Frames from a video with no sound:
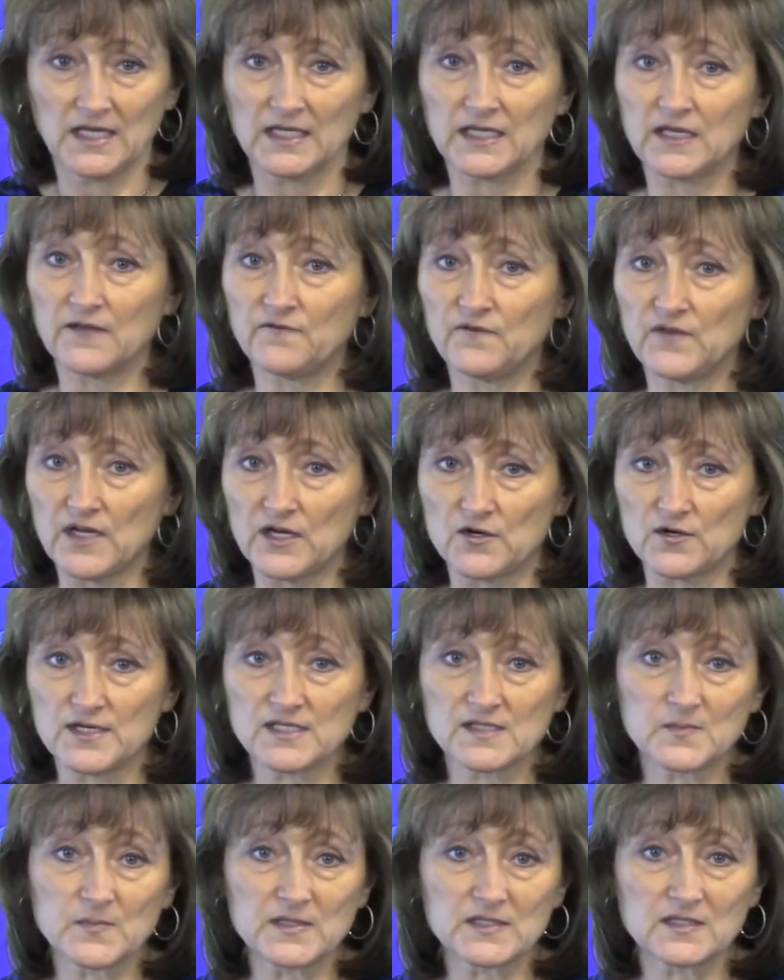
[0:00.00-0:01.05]
Give very
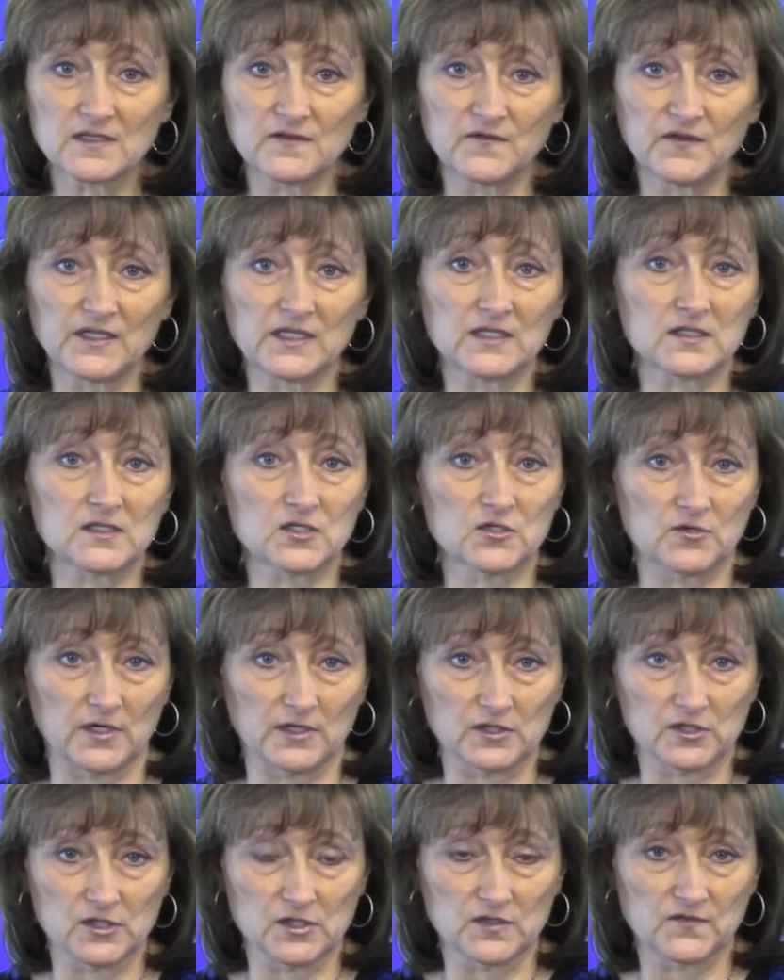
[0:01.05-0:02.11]
specific
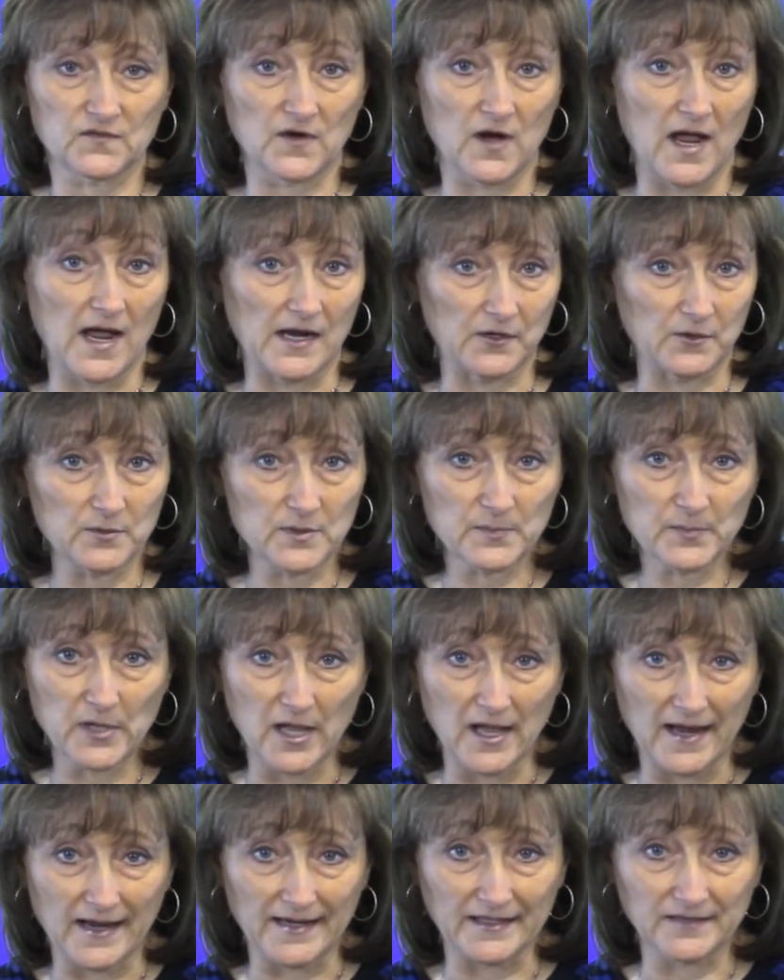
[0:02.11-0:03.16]
instructions for how to
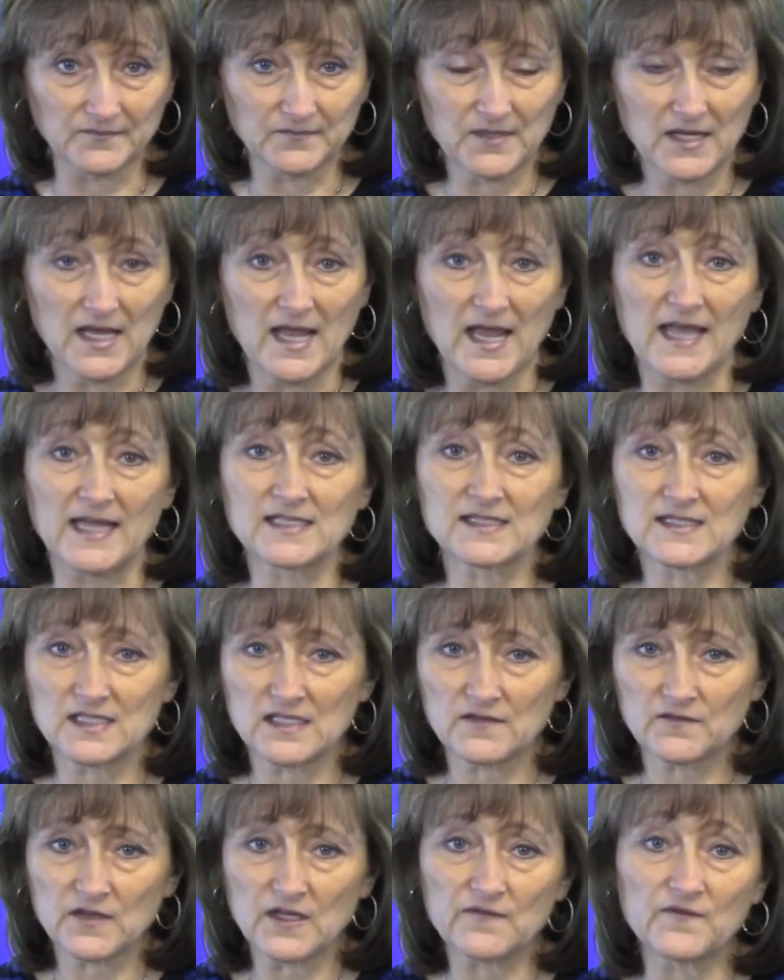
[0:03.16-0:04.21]
apply and see
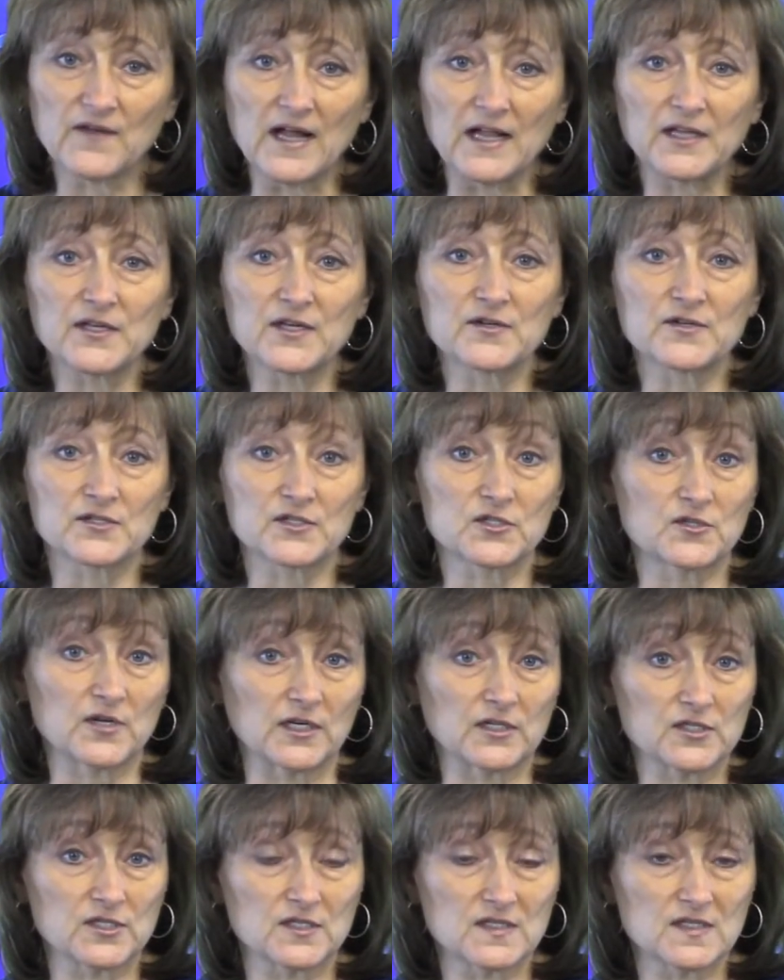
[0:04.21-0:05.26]
if they follow your
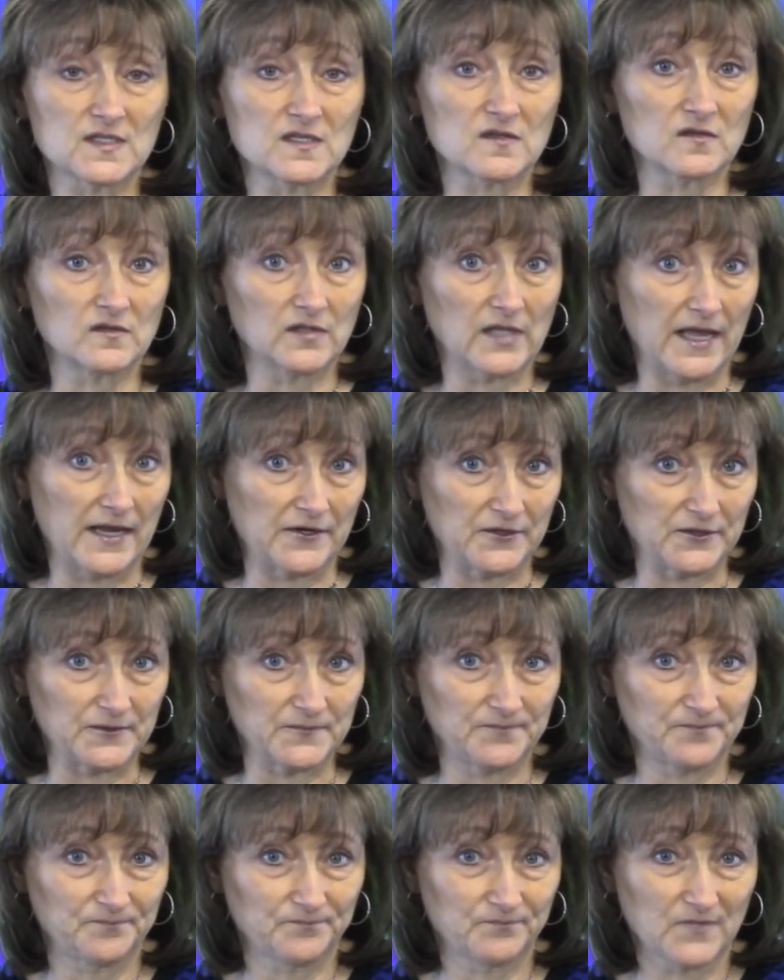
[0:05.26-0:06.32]
instructions to the letter.
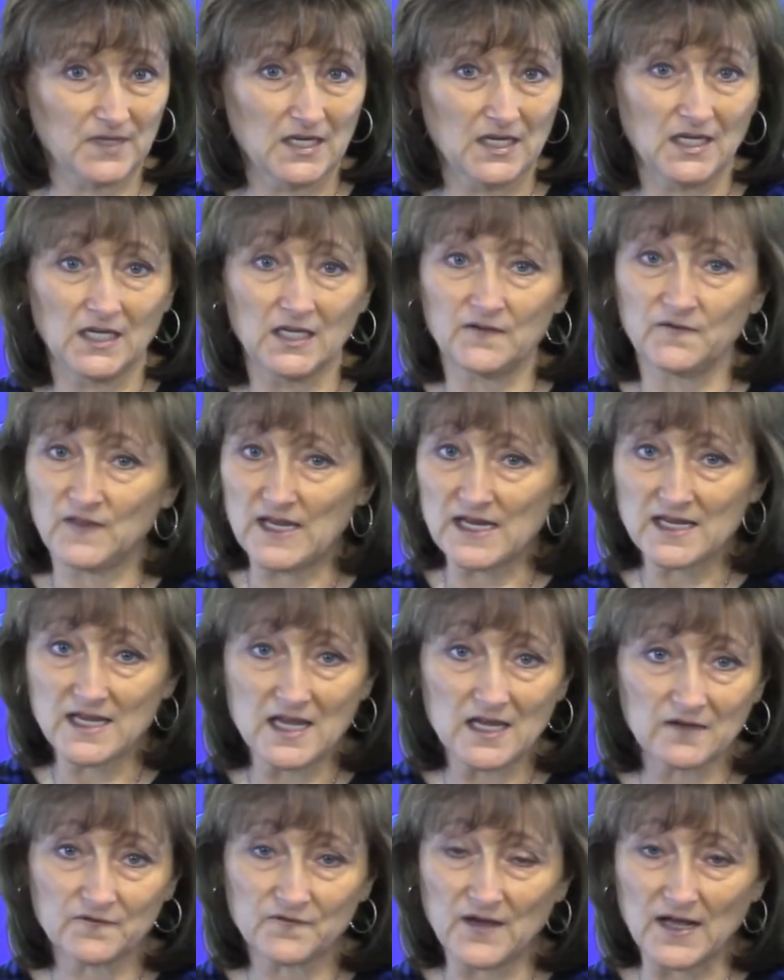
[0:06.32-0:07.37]
If they
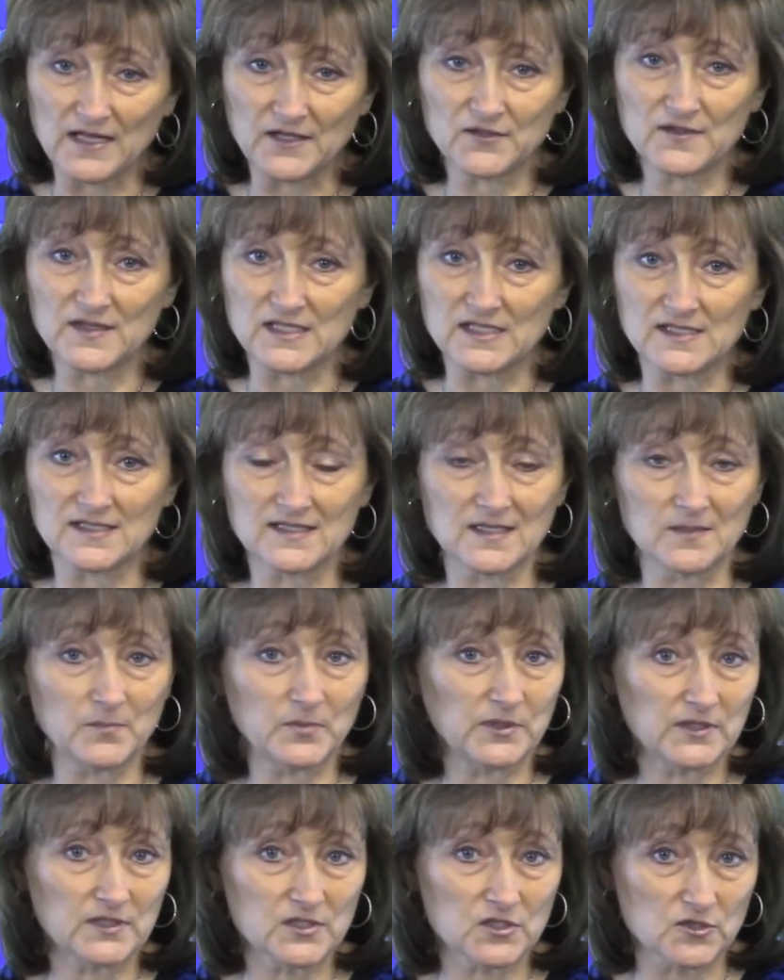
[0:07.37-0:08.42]
can't follow these
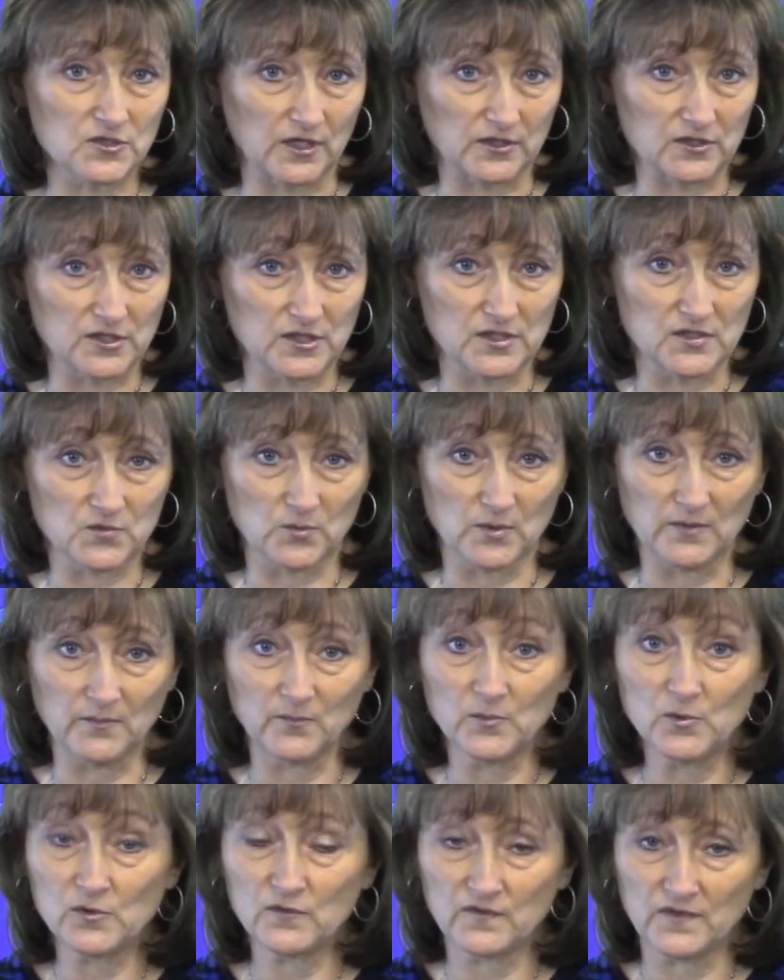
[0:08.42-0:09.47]
simple instructions,
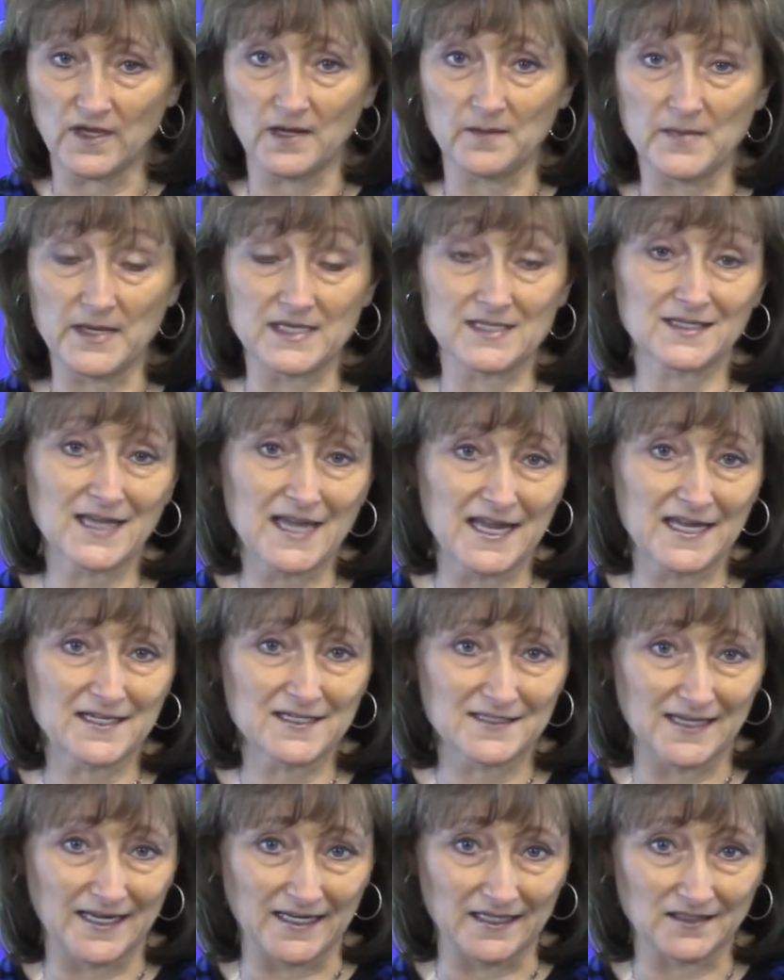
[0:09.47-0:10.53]
remove them as a
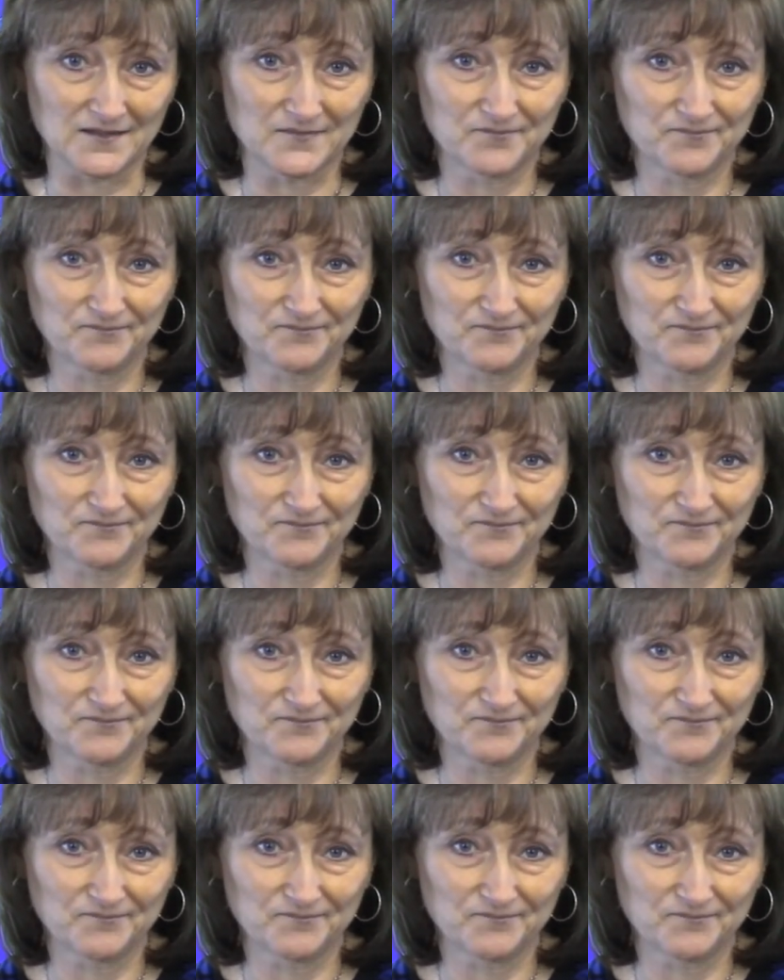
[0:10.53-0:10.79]
candidate.